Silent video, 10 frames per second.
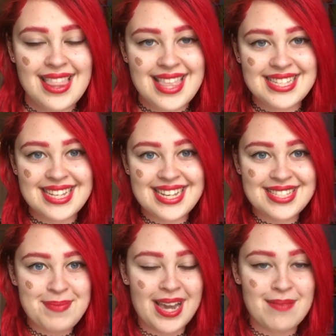This
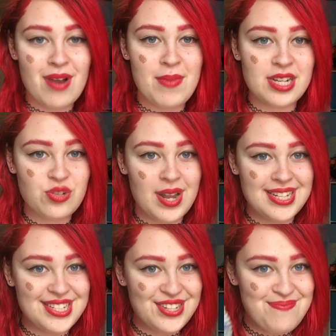is Makeup Mermaid
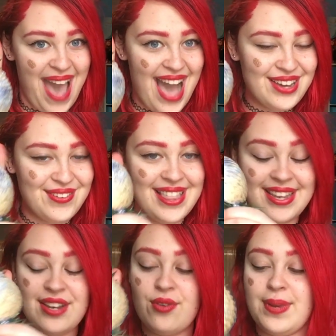22 back with
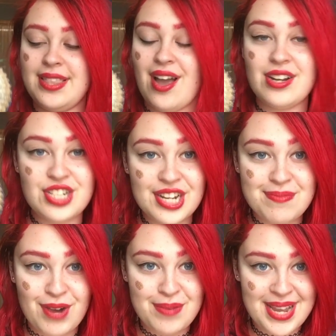Noreen the
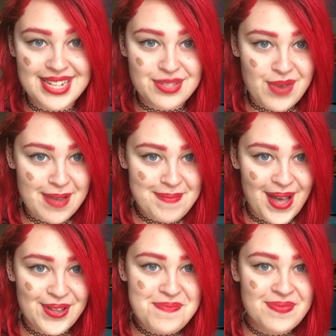Arctic Mermaid's weight
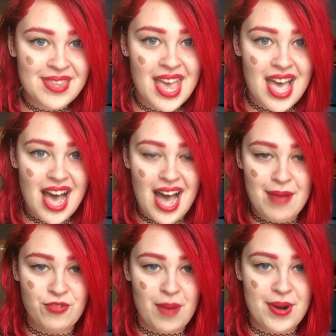belt
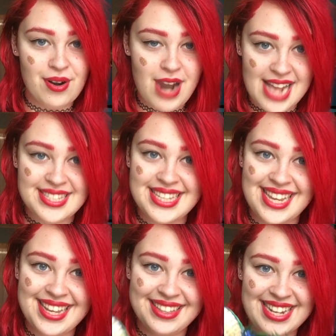from her
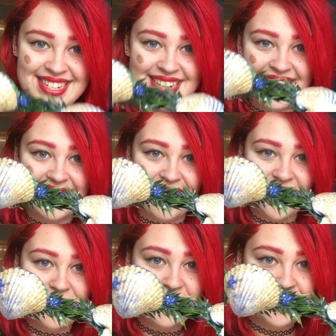Etsy Legendary
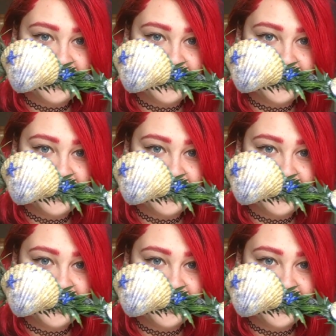Art.